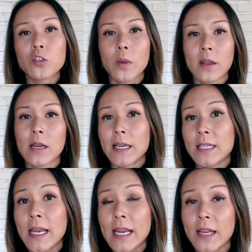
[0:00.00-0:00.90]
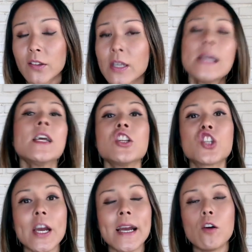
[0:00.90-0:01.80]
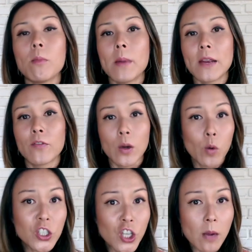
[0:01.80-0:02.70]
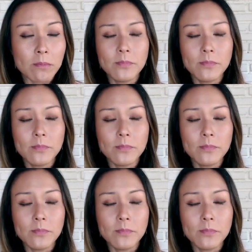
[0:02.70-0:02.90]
within 90 days, check out my free workshop,